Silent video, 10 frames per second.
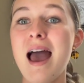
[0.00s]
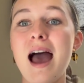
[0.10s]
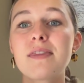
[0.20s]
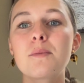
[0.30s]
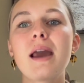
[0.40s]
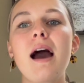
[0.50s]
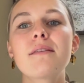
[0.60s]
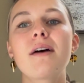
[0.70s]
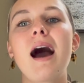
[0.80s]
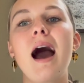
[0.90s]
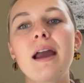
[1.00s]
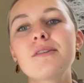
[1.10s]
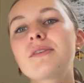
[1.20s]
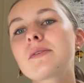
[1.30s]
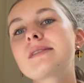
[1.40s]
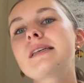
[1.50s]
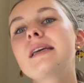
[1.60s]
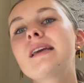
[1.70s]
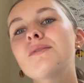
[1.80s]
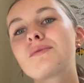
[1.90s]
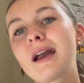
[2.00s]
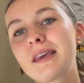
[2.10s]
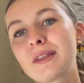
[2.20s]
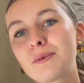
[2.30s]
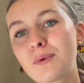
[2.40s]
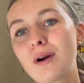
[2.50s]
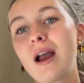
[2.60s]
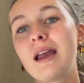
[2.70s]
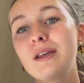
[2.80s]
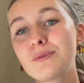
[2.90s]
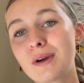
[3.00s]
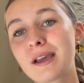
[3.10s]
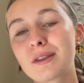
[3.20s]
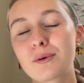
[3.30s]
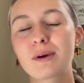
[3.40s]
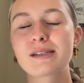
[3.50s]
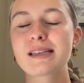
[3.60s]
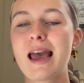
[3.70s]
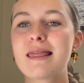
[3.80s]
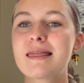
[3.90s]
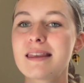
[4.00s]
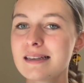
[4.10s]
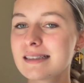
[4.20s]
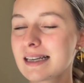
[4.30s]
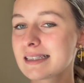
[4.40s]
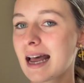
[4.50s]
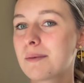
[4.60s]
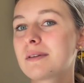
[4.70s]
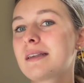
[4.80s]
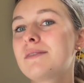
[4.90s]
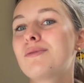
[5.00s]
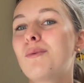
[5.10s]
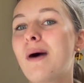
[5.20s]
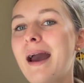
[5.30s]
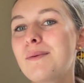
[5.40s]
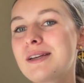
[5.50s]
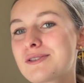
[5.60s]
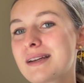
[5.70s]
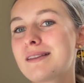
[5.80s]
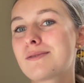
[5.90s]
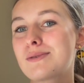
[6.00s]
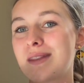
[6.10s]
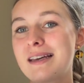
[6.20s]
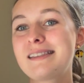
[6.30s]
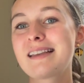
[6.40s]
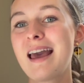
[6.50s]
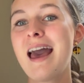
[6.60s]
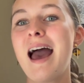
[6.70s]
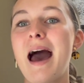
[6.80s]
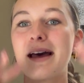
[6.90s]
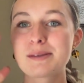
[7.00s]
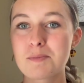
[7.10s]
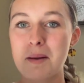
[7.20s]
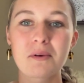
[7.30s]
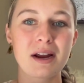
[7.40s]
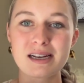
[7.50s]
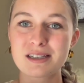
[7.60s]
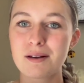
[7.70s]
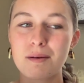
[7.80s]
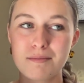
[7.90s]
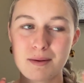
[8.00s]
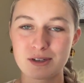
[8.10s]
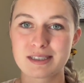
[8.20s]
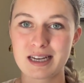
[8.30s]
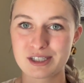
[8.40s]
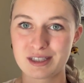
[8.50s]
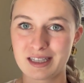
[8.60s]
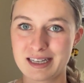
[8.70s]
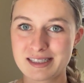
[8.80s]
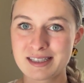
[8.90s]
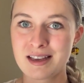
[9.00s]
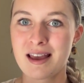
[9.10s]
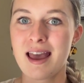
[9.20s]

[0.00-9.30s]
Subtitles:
And then we have high frequency irregular words, and this is, I believe, why we treat those lists as memorization lists,